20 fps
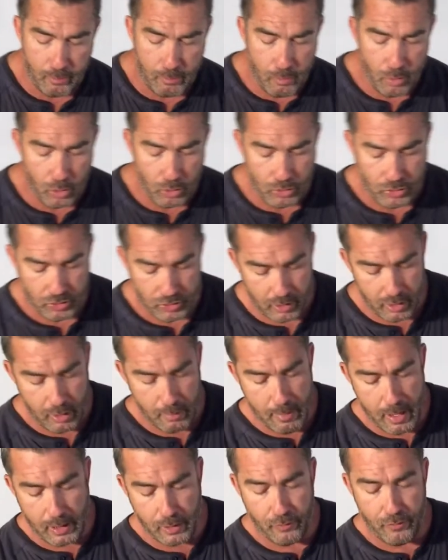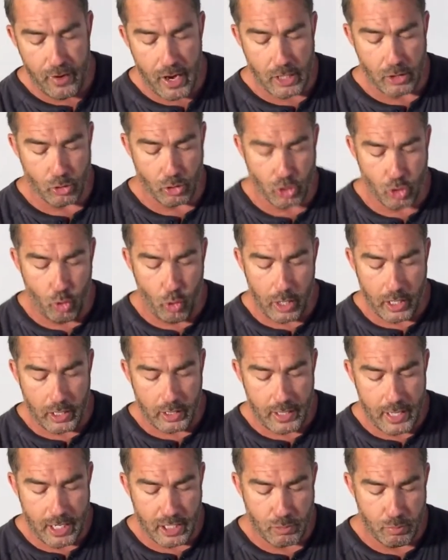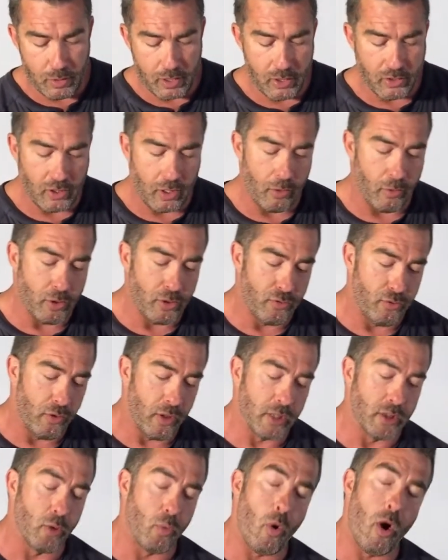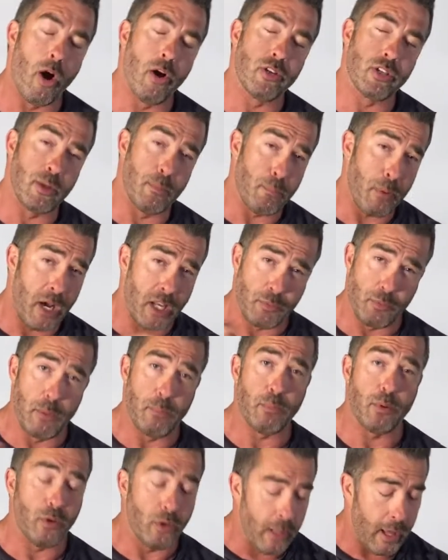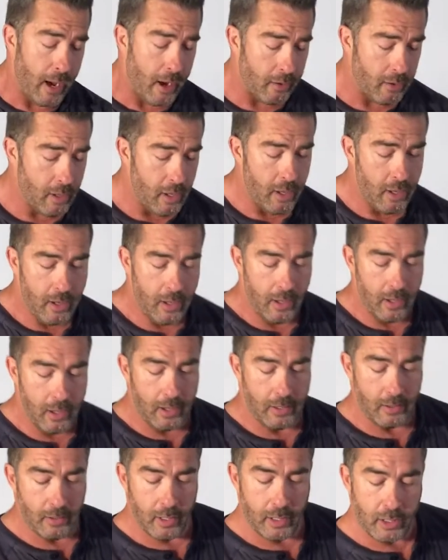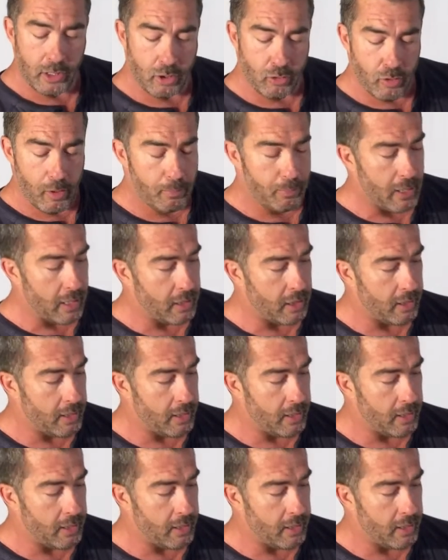of most manufacturers' quick connects because I always feel like the wires could possibly pull out and interrupt that